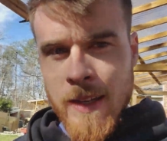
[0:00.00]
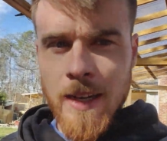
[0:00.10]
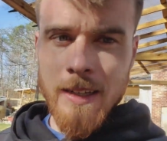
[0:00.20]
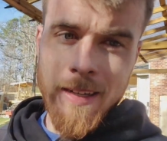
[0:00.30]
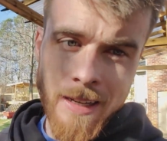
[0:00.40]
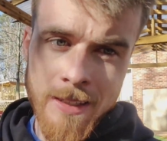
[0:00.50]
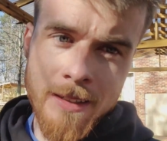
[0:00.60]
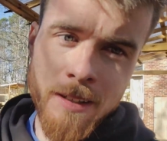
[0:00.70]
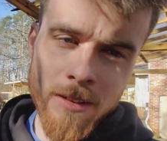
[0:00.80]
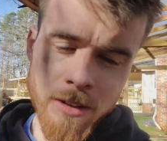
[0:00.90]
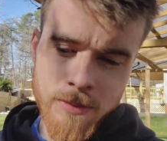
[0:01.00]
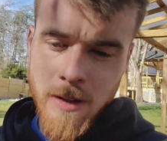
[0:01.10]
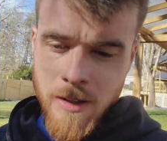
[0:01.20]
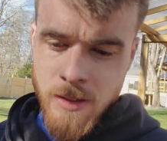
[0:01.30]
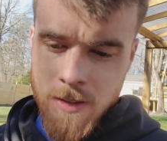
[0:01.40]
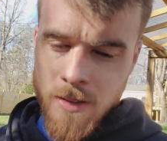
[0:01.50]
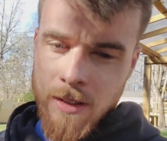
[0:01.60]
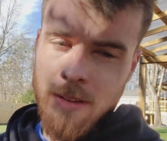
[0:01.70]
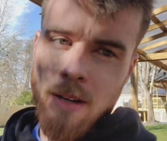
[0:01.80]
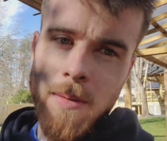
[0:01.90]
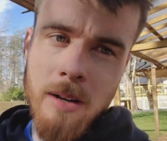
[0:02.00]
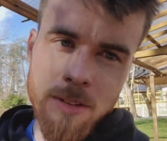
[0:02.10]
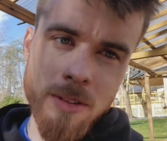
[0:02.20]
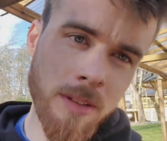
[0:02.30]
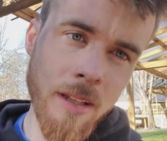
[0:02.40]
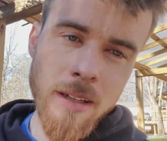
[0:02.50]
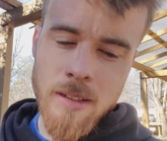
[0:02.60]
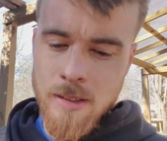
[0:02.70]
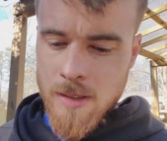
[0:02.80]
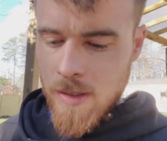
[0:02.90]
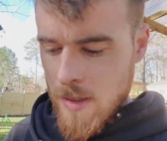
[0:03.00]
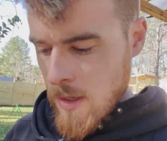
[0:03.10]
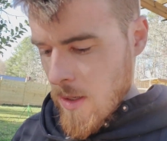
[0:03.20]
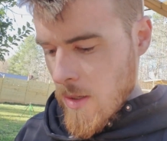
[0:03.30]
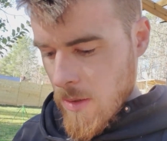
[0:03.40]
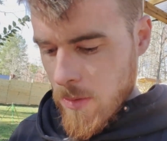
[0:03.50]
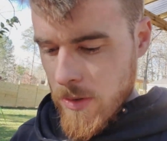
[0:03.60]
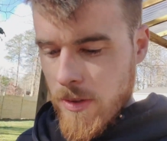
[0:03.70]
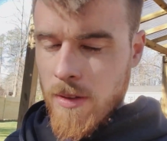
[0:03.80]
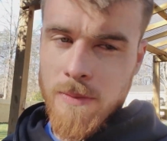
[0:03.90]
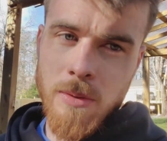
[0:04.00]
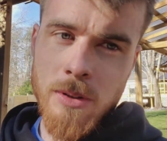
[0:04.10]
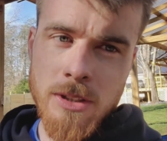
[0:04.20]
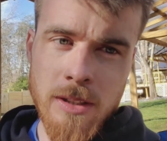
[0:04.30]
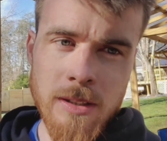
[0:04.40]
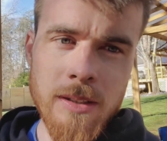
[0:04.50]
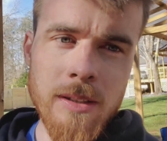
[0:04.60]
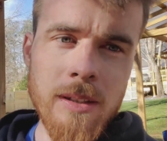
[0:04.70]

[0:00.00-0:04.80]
did not get nearly as far as I wanted to today, which is unfortunate.